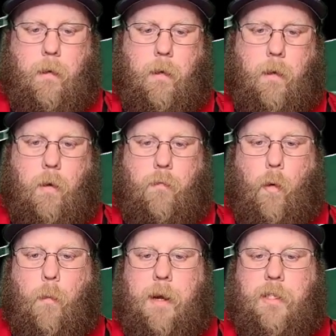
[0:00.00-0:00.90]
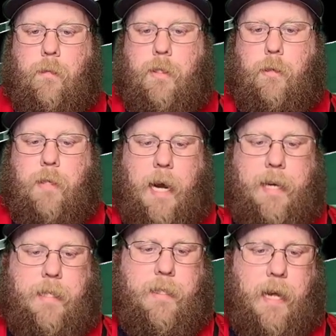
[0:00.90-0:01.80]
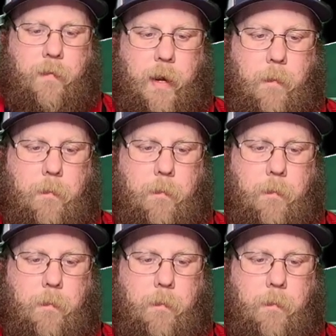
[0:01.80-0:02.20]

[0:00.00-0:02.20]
formation with 2 tight ends out there.